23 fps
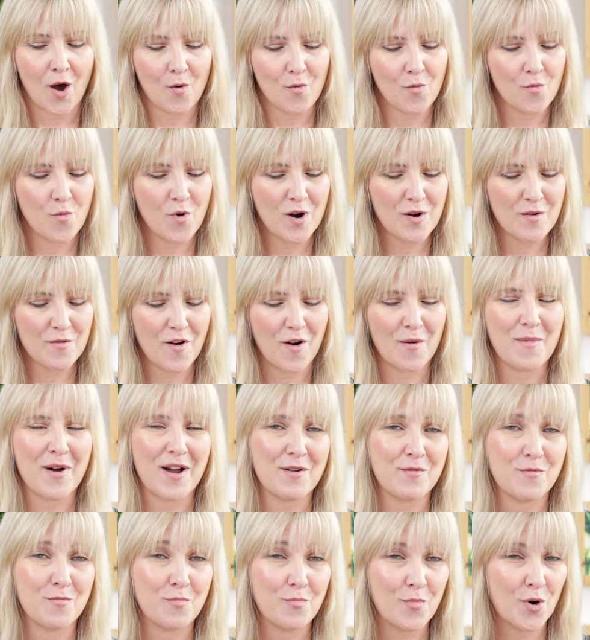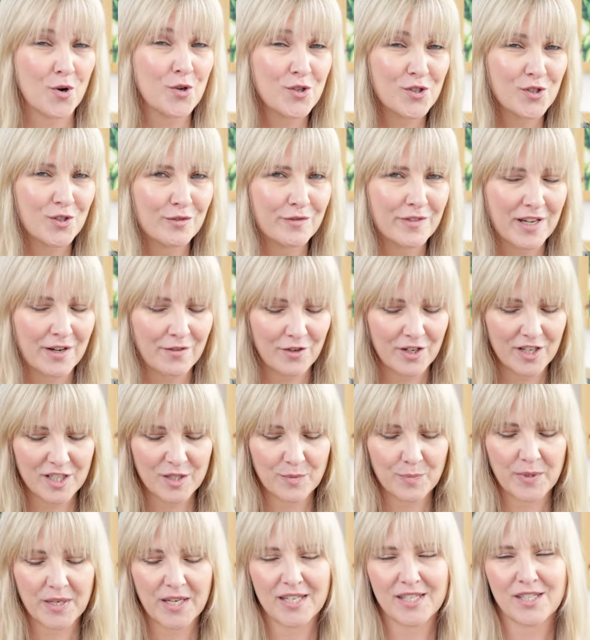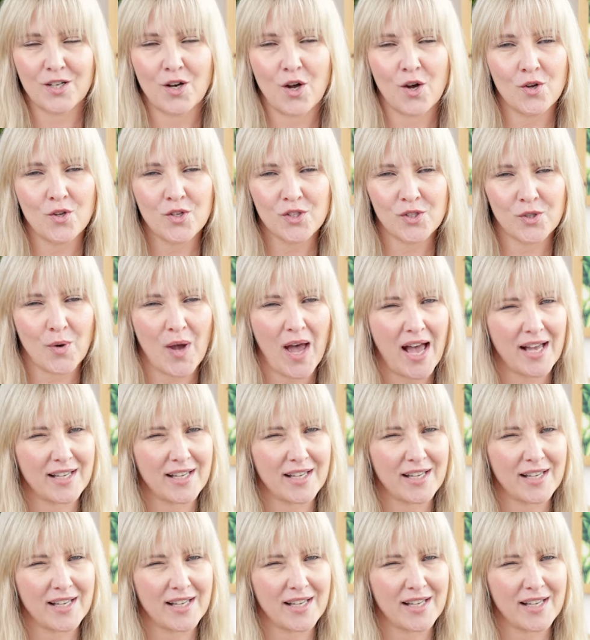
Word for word: one of my personal favorites because it also